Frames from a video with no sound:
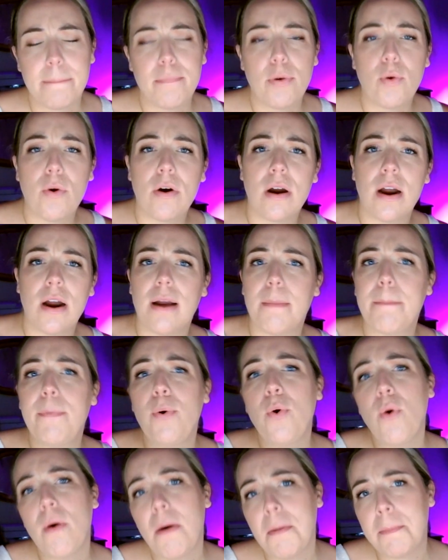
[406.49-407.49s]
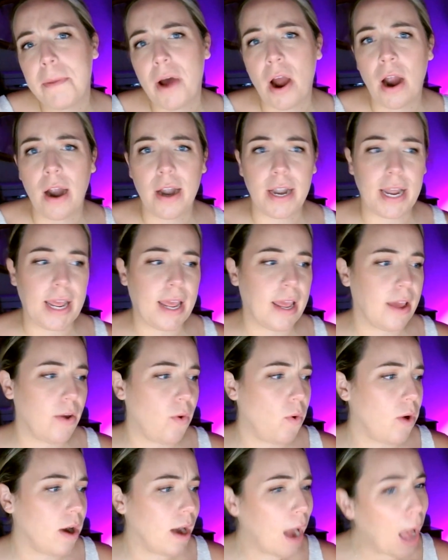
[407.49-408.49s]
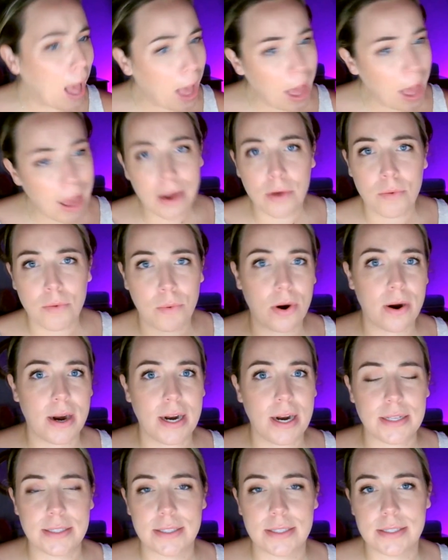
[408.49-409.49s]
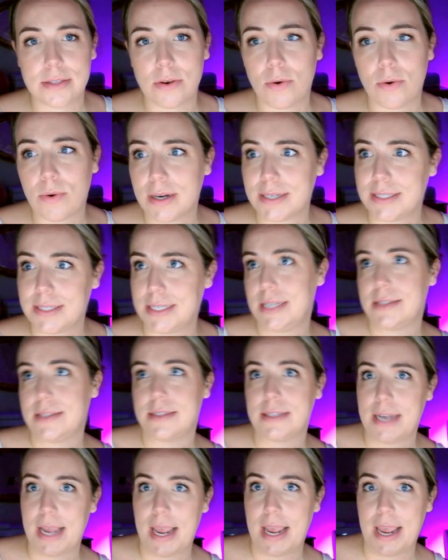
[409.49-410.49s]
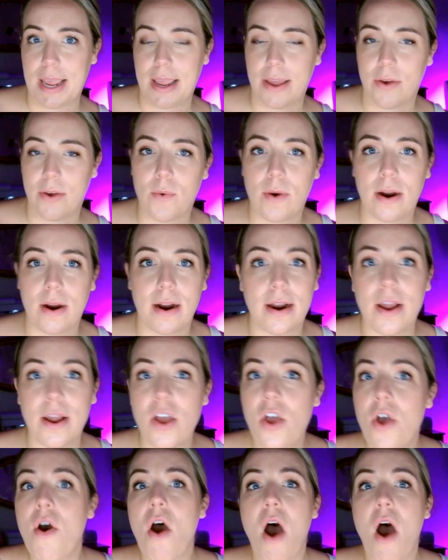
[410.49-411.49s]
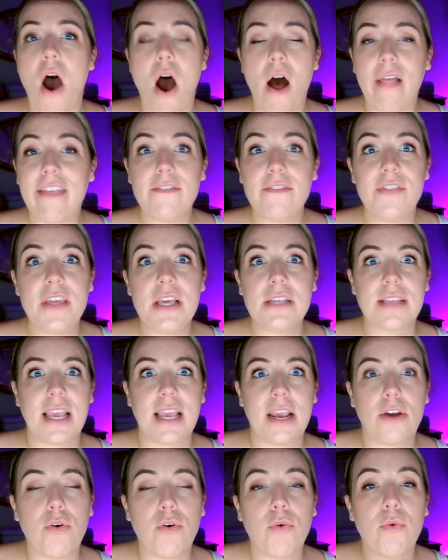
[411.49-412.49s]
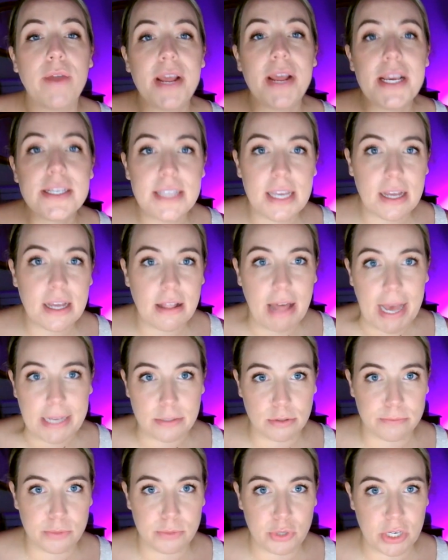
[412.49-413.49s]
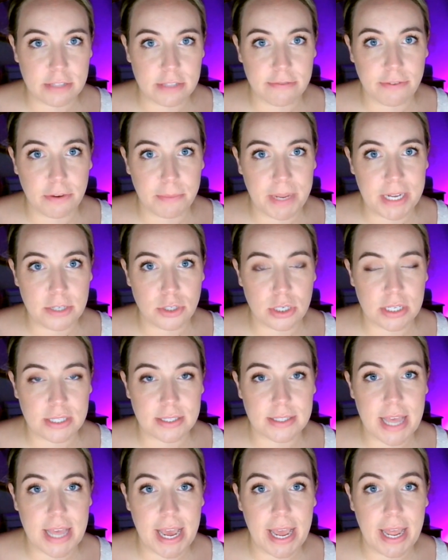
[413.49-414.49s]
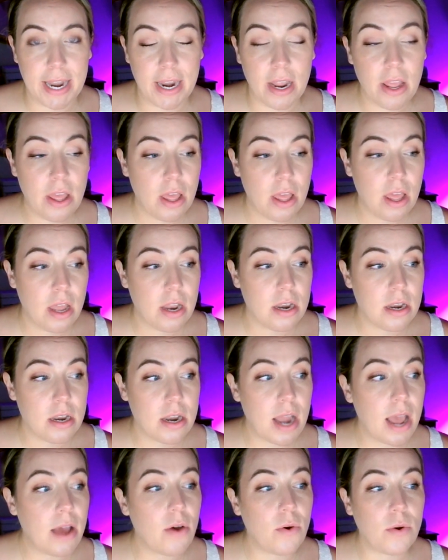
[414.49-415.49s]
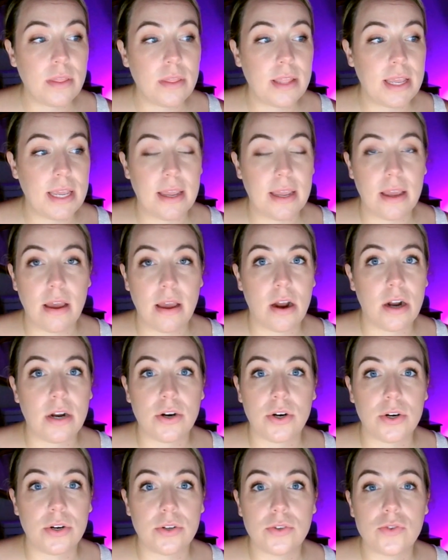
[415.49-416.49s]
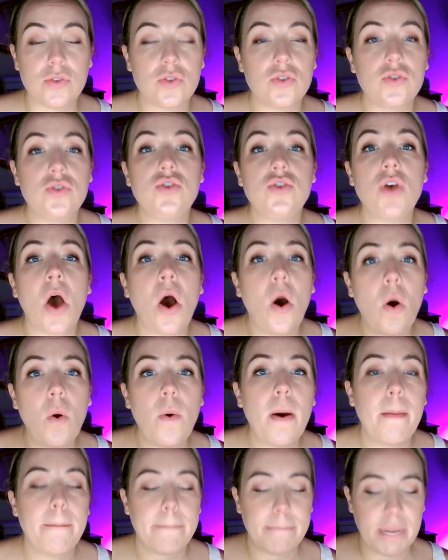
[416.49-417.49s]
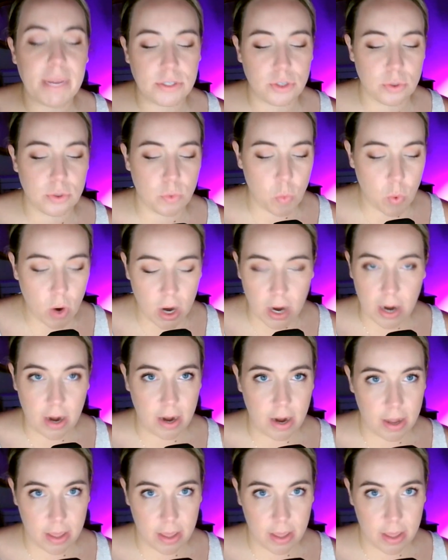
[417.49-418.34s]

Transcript: or pool party or Hogwarts or Disney or all of these like crazy classroom transformations that not only are so much work